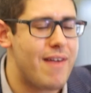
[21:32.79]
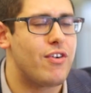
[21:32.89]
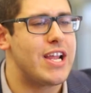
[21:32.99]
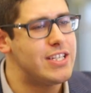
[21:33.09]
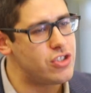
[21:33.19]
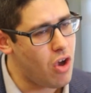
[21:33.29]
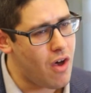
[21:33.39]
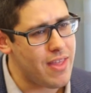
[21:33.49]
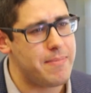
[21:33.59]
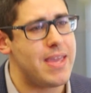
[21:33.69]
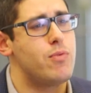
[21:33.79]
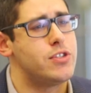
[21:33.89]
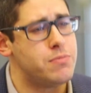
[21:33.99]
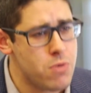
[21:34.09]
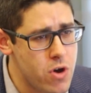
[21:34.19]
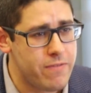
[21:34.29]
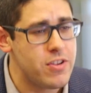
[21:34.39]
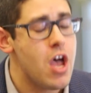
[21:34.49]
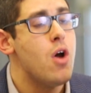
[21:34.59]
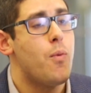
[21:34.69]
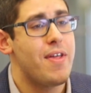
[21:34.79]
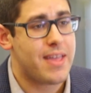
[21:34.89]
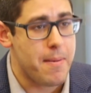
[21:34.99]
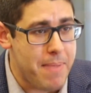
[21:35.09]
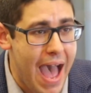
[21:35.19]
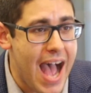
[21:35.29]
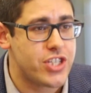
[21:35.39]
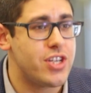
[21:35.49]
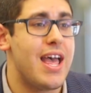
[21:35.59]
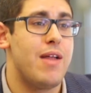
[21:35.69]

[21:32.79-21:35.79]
whenever he saw them, he was moved with compassion.